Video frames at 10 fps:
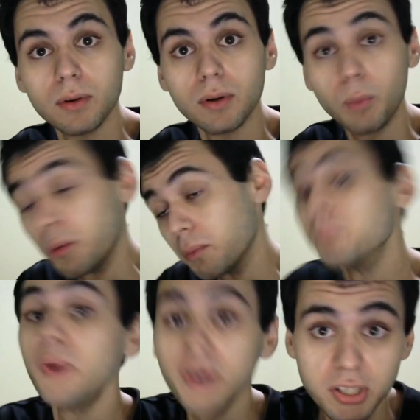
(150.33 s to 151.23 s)
Well,
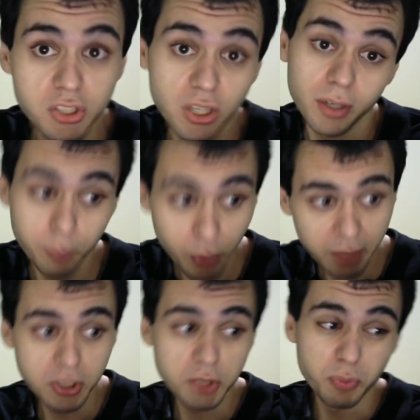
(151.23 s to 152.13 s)
birds are pretty
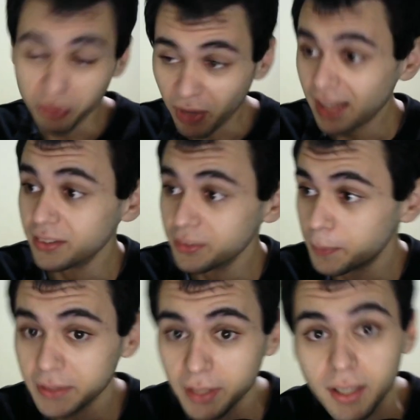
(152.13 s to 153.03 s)
much prevalent,
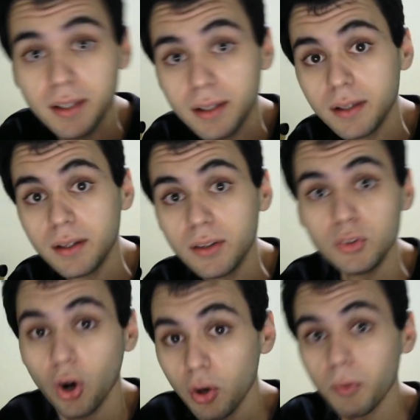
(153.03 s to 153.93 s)
but
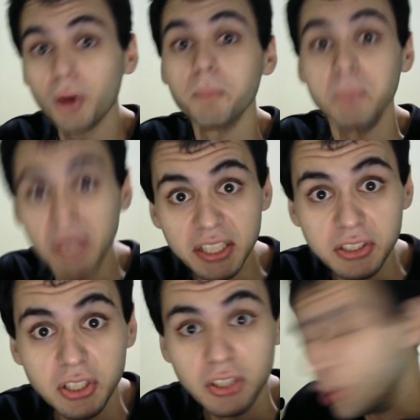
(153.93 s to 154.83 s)
no more
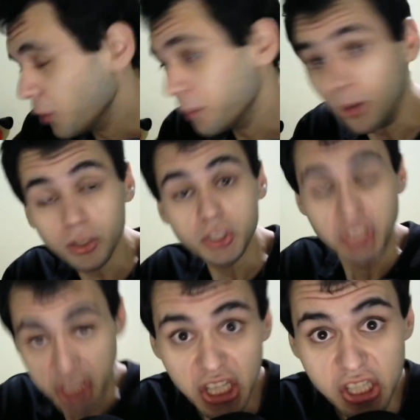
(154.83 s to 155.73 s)
meat, no more
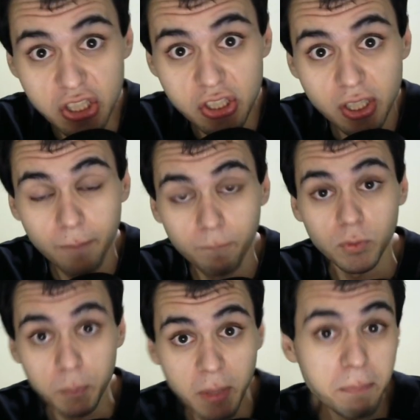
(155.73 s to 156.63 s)
cheese.
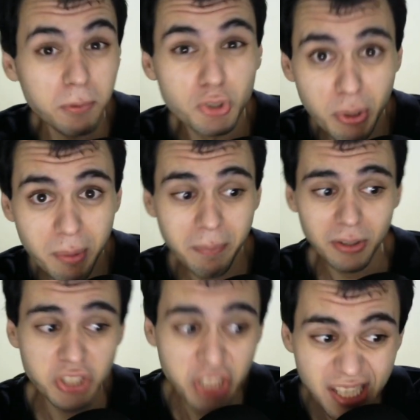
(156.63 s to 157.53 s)
People dream
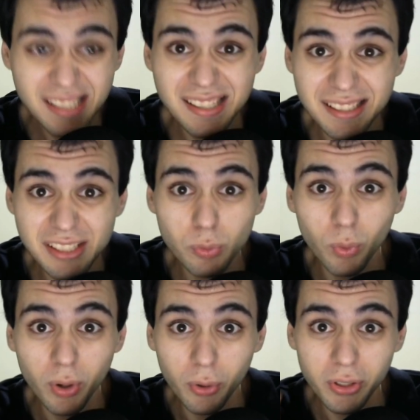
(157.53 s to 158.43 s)
about cheese in this
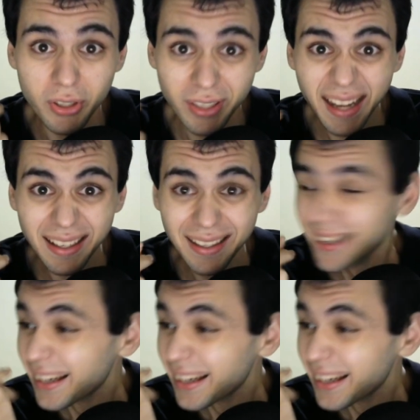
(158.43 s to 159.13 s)
world. You get it?